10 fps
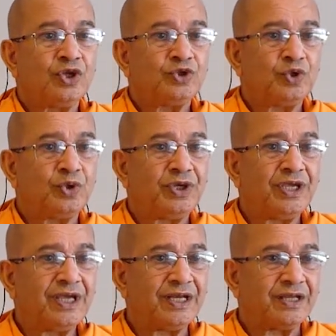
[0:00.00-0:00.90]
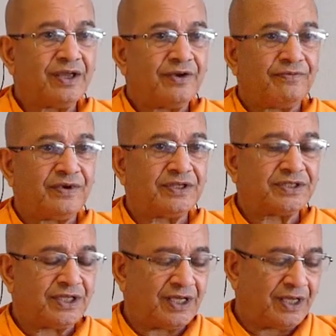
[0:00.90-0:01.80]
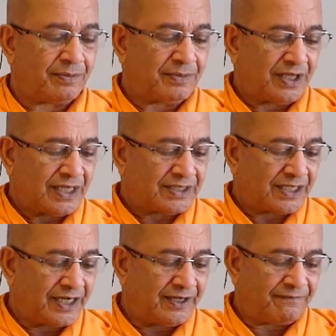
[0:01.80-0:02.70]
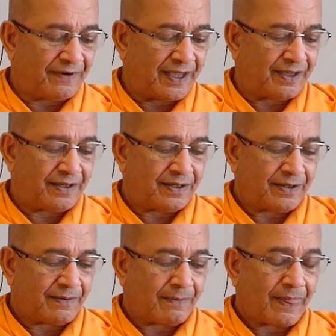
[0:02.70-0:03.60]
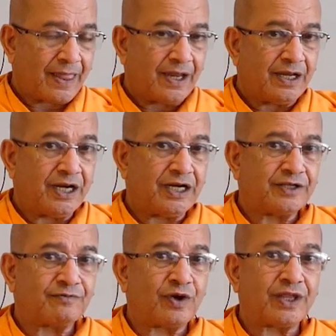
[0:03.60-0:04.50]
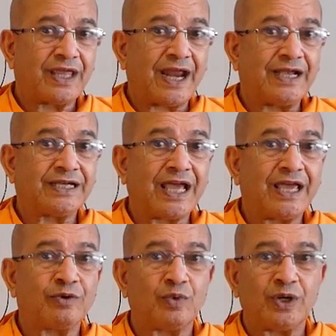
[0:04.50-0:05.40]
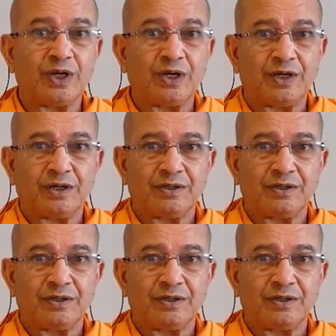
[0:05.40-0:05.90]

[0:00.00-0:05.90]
So here we see him certifying it is for the entire world,